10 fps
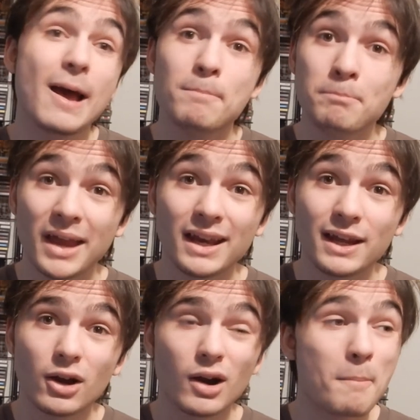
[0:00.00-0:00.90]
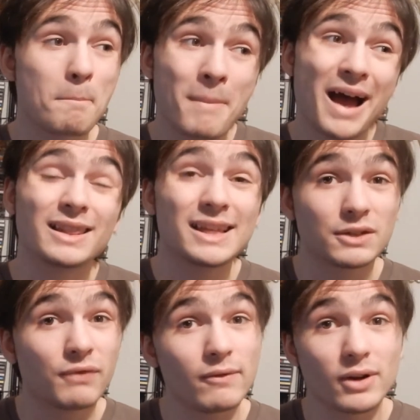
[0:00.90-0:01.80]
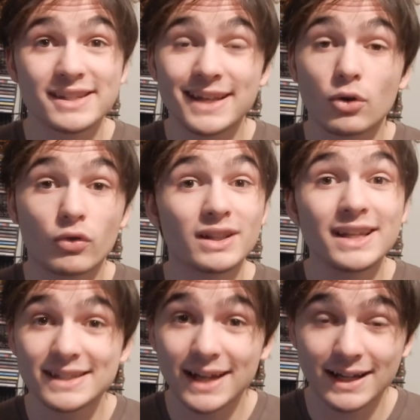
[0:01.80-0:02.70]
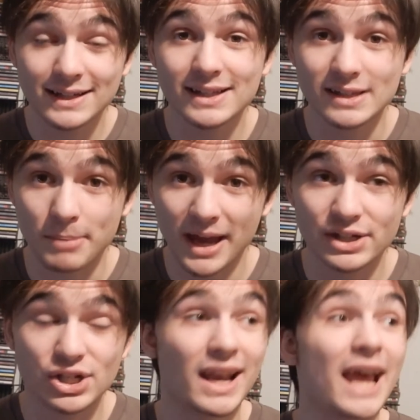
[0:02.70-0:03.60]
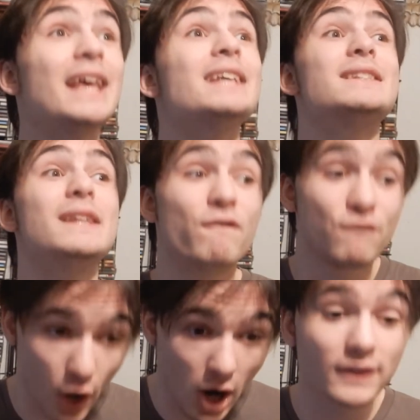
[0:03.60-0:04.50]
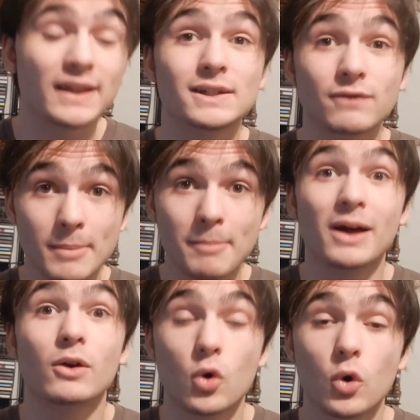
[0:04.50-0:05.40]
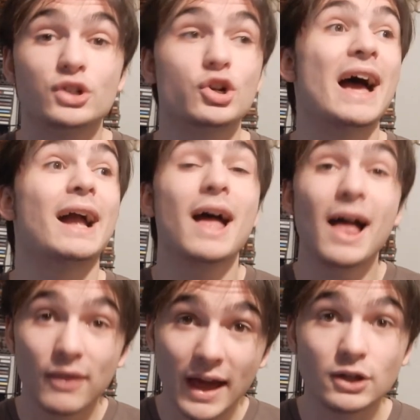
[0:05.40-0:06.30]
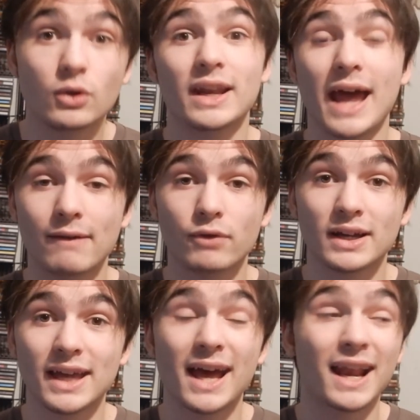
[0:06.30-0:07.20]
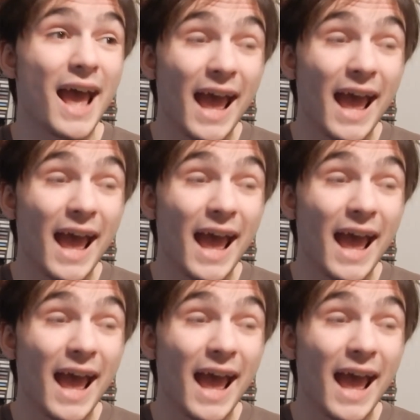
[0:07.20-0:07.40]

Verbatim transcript: Meteor, my least favorite single released in anticipation, is the farthest from a metalcore track that you could ever get.